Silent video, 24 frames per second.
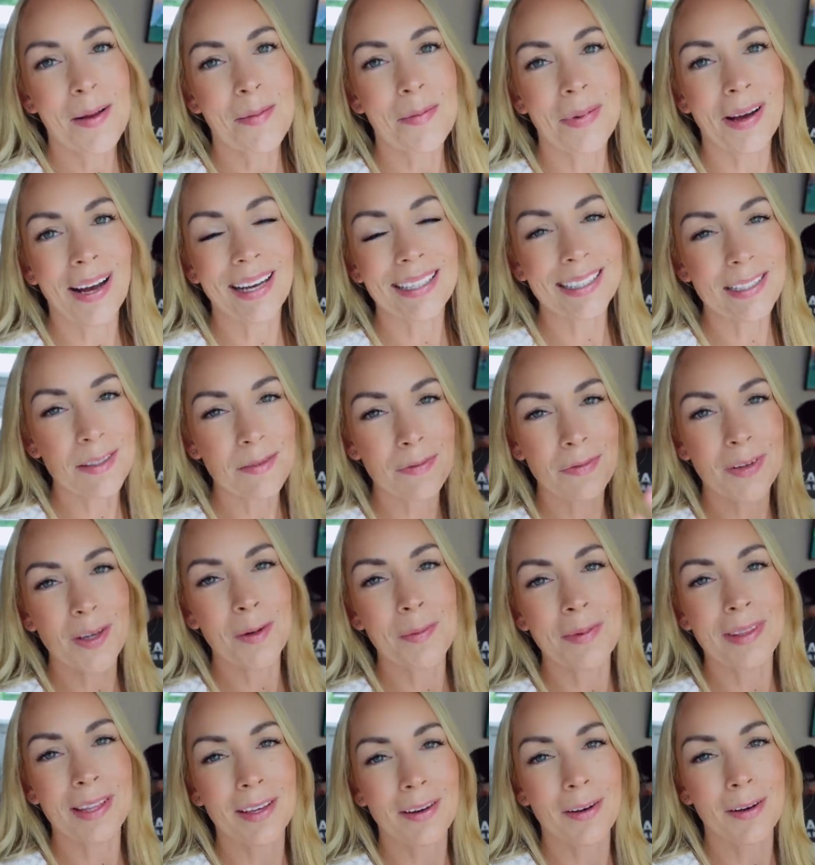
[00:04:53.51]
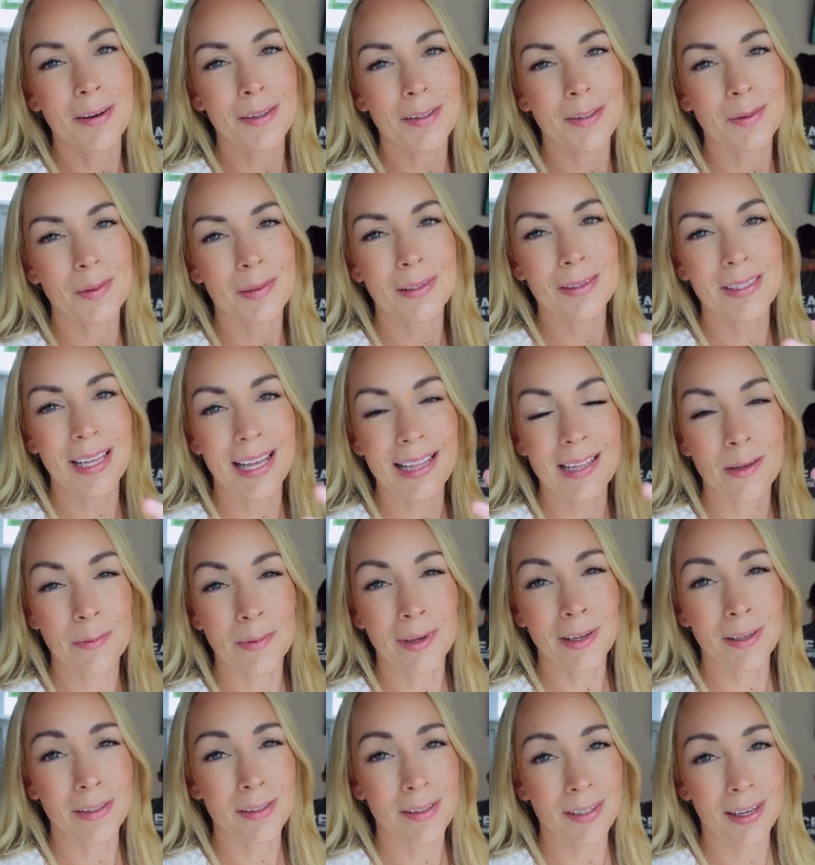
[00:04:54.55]
But I didn't film in the Cotswolds, and then
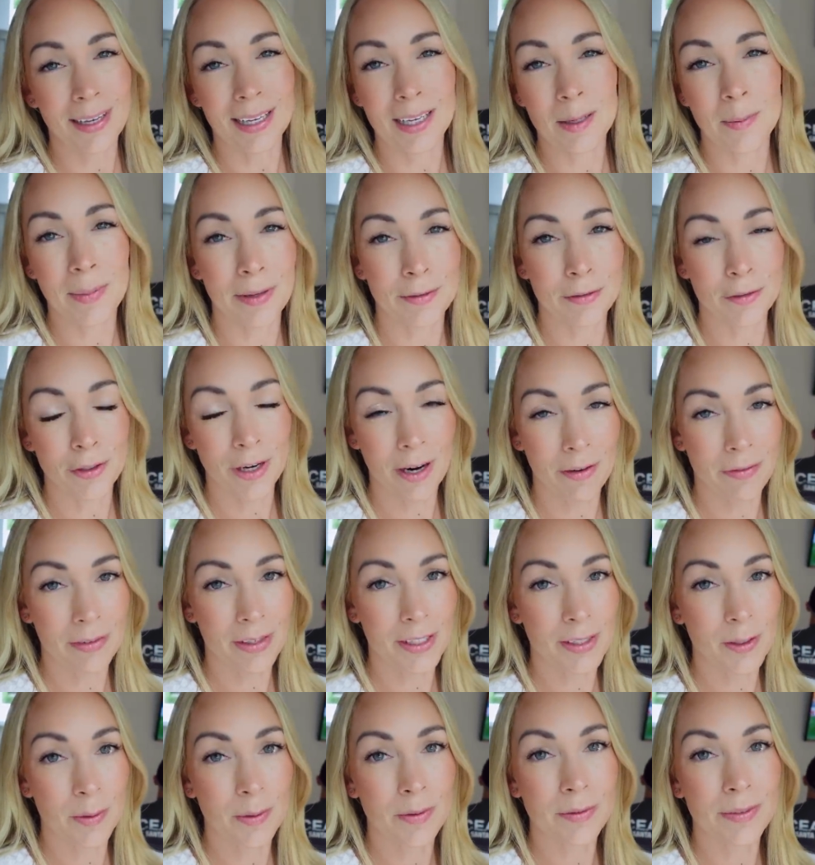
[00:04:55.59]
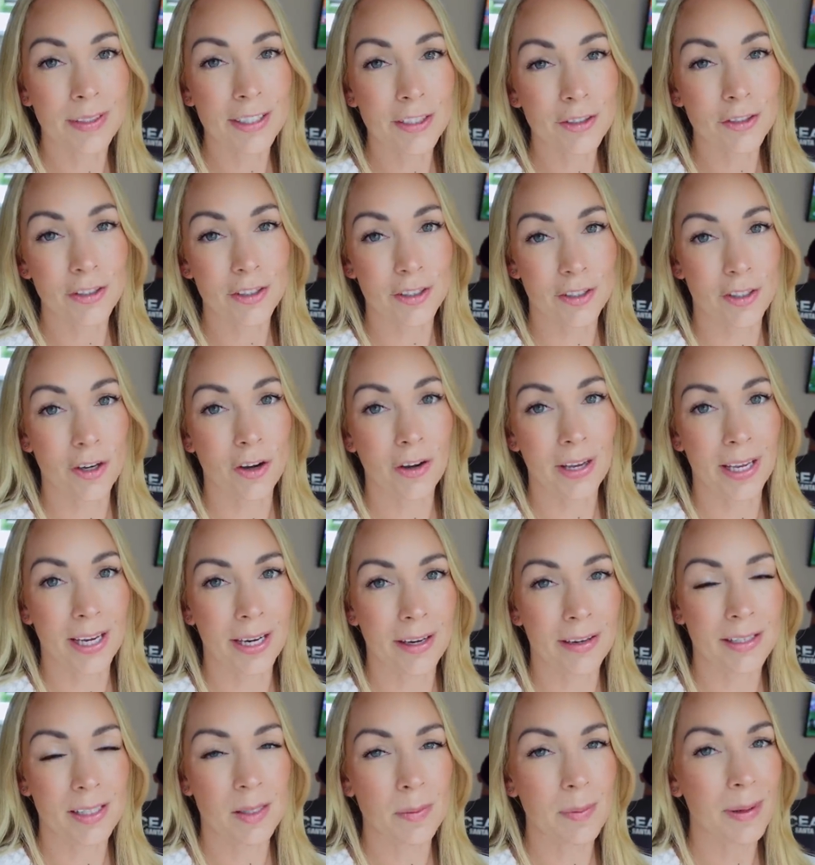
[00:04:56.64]
we got stuck in a bit of traffic, so we've literally just got
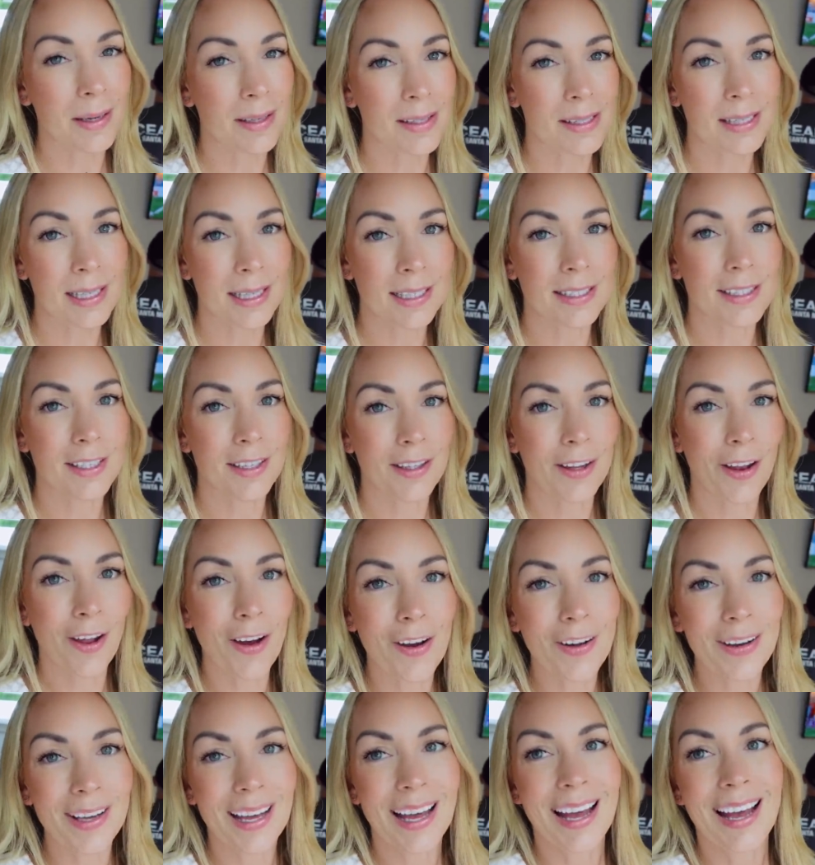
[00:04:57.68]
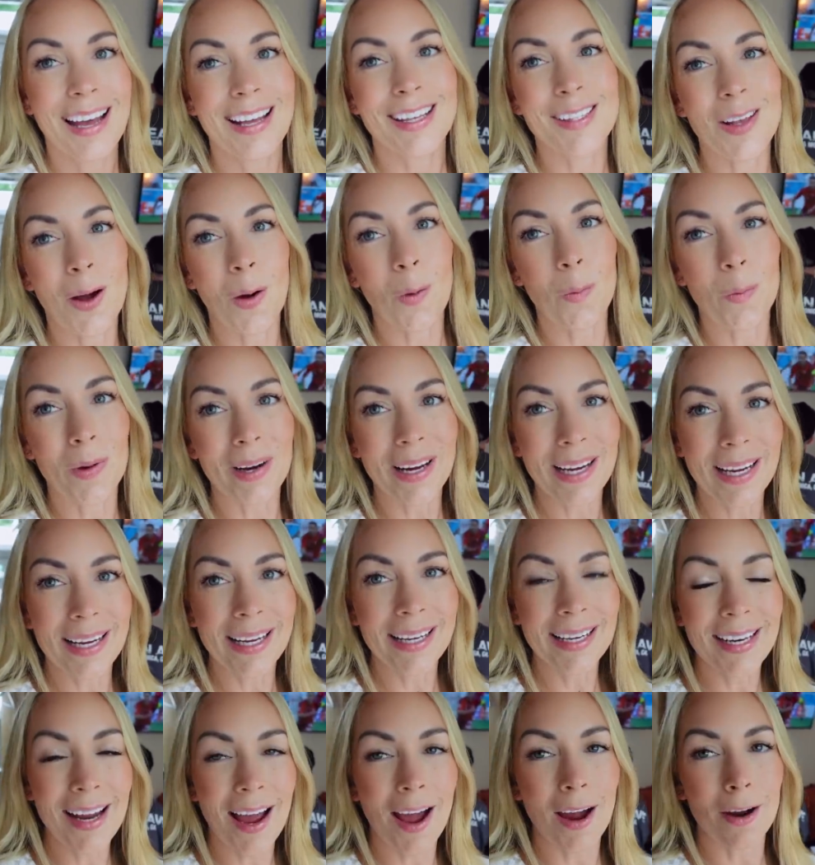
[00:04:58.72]
here. It's about 6 o'clock. So we're
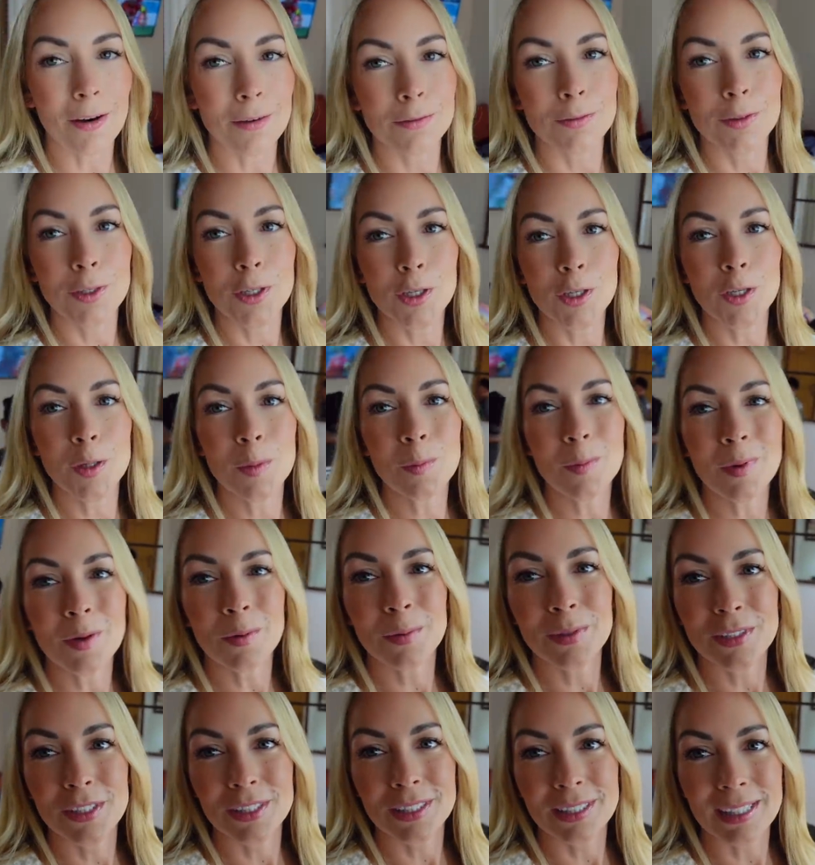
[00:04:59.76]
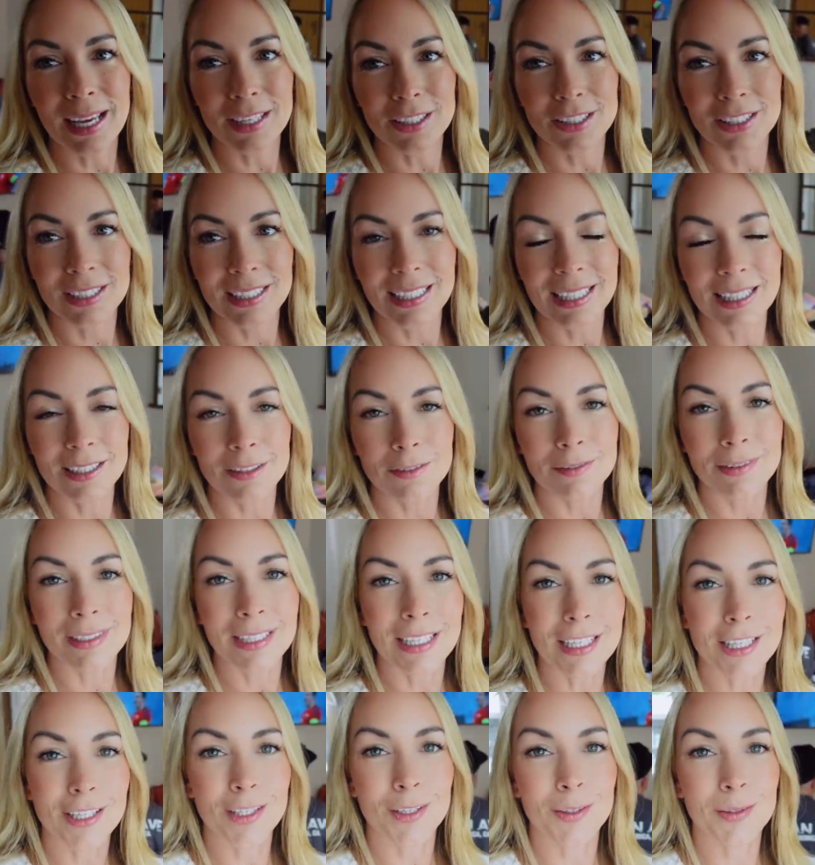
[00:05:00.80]
in our room, which is actually in a
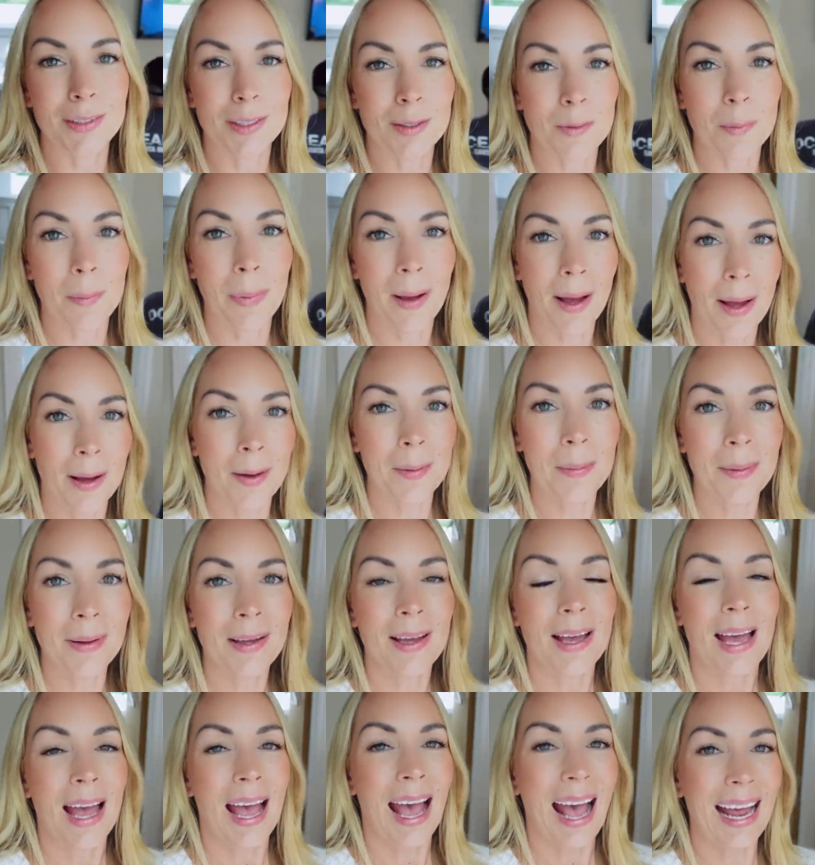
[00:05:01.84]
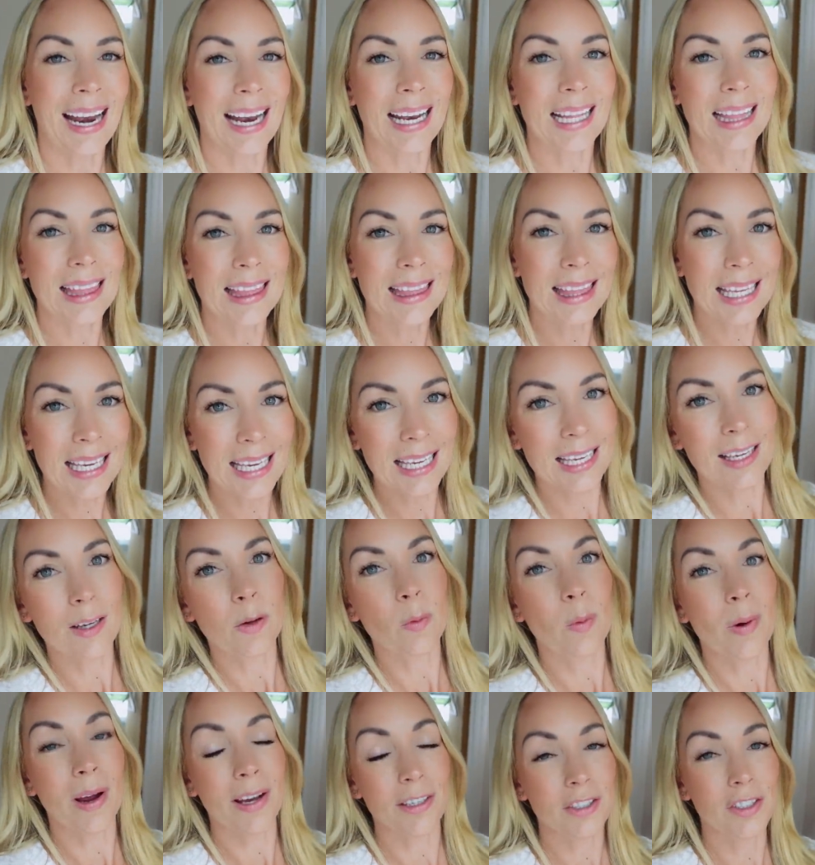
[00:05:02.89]
really cute little pub, and I
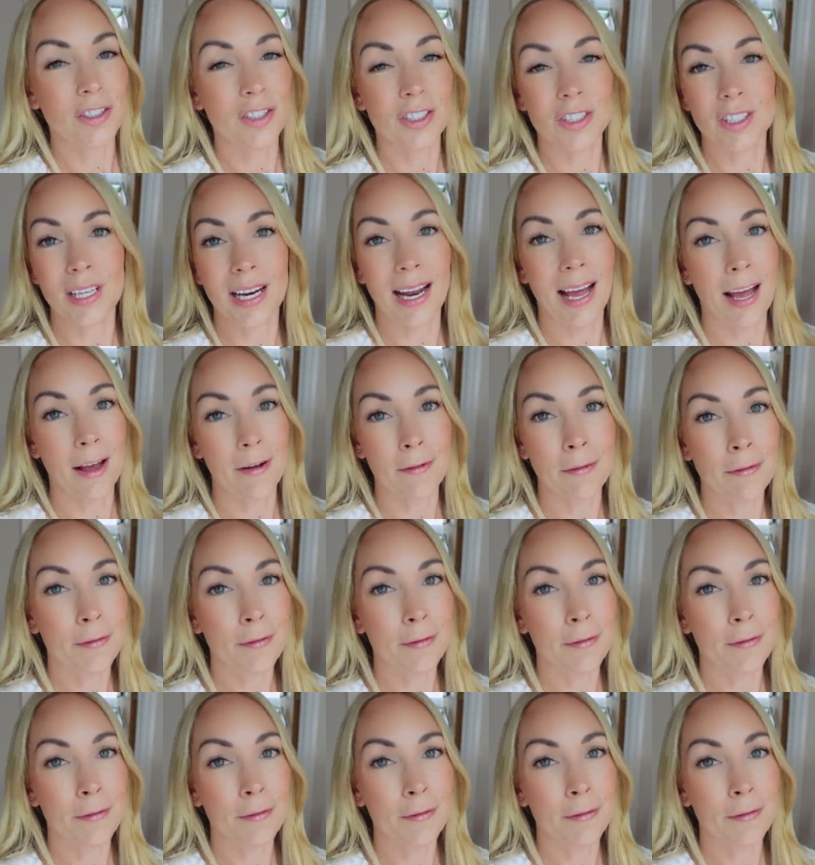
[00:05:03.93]
think we're actually just gonna have